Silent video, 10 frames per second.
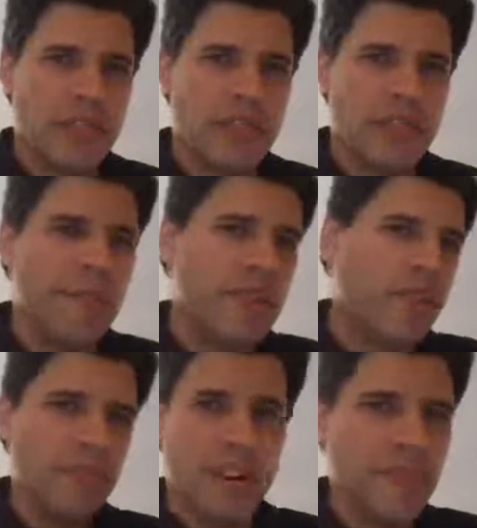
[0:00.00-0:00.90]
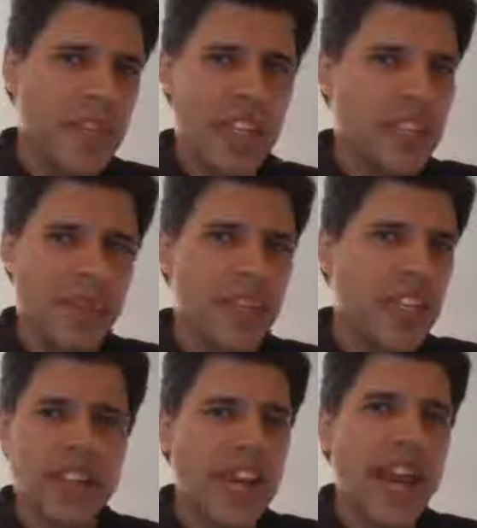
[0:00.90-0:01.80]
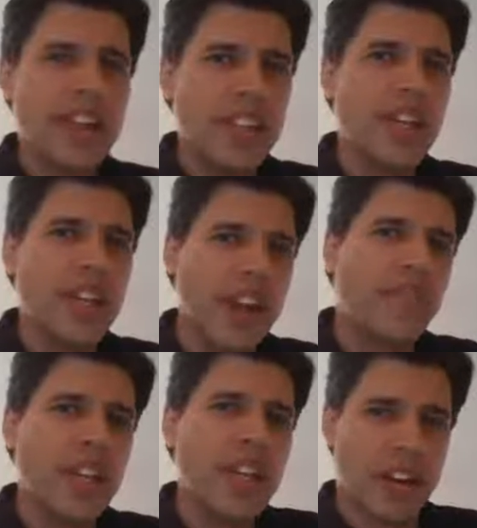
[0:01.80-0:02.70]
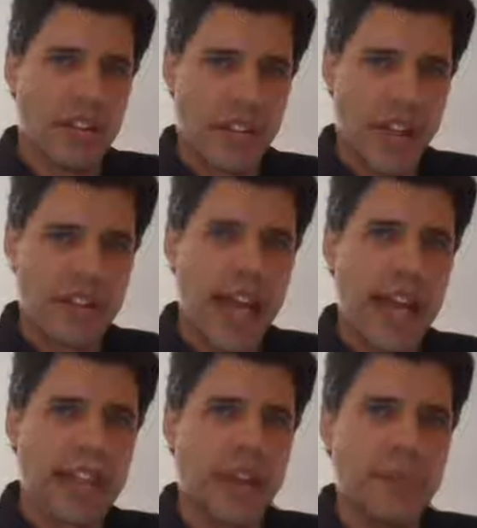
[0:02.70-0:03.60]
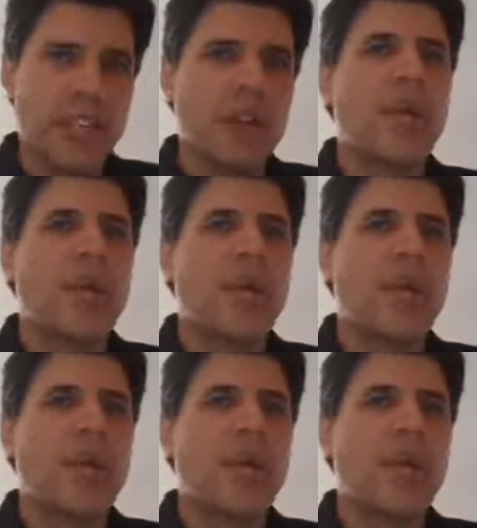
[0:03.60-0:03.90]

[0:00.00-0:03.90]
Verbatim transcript: for the entire year, every academic year.